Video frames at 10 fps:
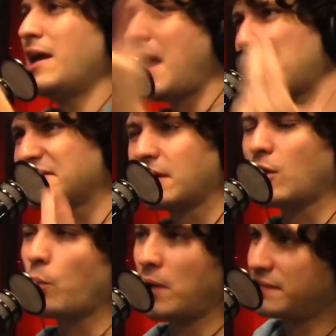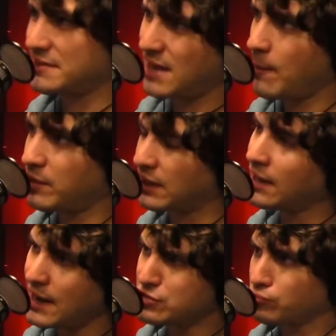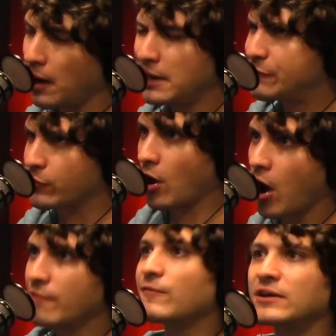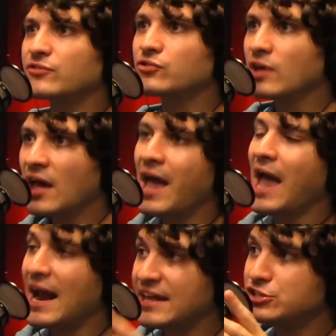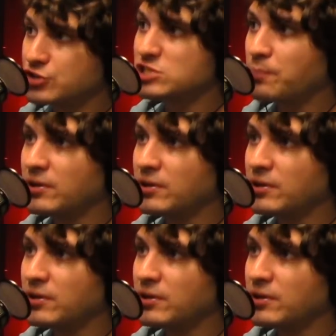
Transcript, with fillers: Hey, it's kind of weird that's happening. He's running for office. And, and he just only